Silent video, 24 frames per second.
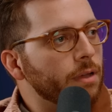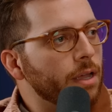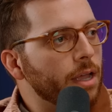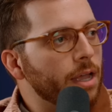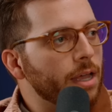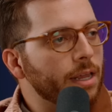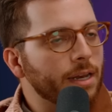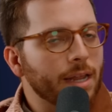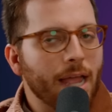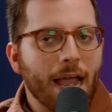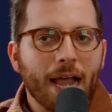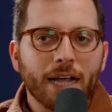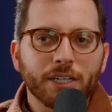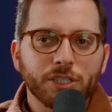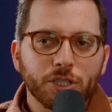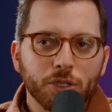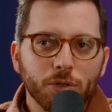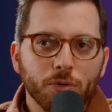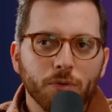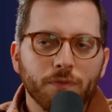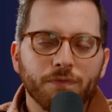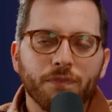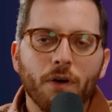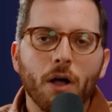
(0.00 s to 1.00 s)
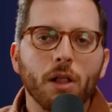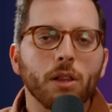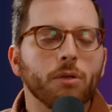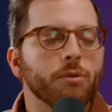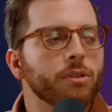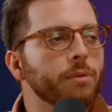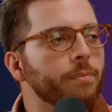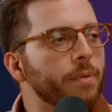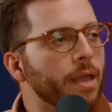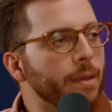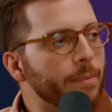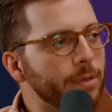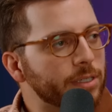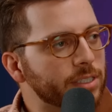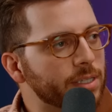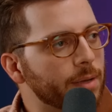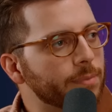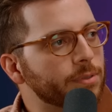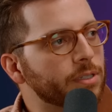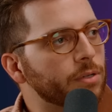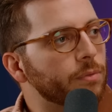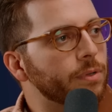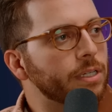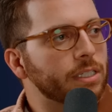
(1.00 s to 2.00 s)
And as you follow the baby
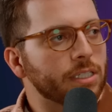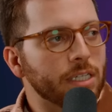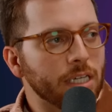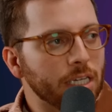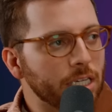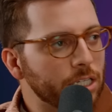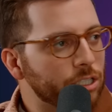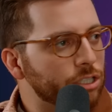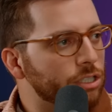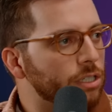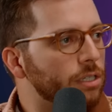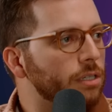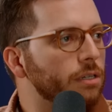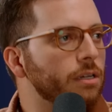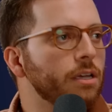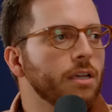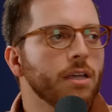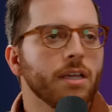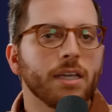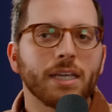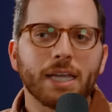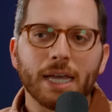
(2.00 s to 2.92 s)
steps that we teach and